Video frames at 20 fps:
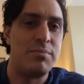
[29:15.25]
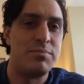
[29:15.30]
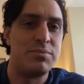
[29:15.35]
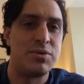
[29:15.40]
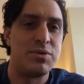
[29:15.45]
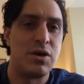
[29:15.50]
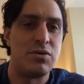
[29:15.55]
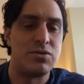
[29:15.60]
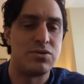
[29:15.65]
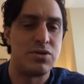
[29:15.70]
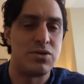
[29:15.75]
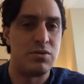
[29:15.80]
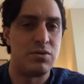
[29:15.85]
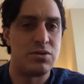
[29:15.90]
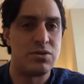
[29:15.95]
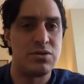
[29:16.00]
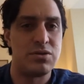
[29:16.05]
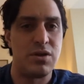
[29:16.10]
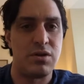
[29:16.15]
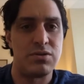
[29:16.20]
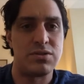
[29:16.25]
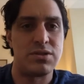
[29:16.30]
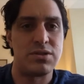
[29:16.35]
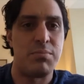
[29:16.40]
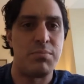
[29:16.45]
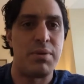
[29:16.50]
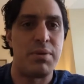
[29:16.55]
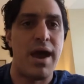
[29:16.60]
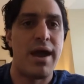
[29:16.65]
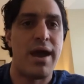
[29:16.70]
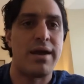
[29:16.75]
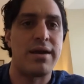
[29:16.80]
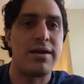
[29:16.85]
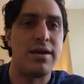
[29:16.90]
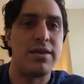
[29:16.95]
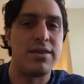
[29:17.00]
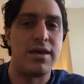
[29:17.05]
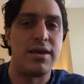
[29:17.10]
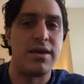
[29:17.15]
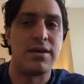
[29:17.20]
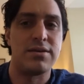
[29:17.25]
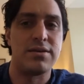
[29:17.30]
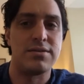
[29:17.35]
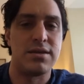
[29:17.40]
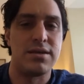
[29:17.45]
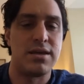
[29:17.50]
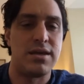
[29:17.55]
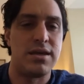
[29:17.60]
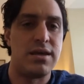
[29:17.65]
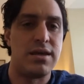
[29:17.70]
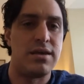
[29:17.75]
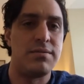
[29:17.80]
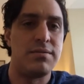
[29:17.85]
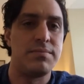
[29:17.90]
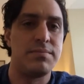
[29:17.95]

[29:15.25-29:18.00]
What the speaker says: Don't sit back, I think, is the key.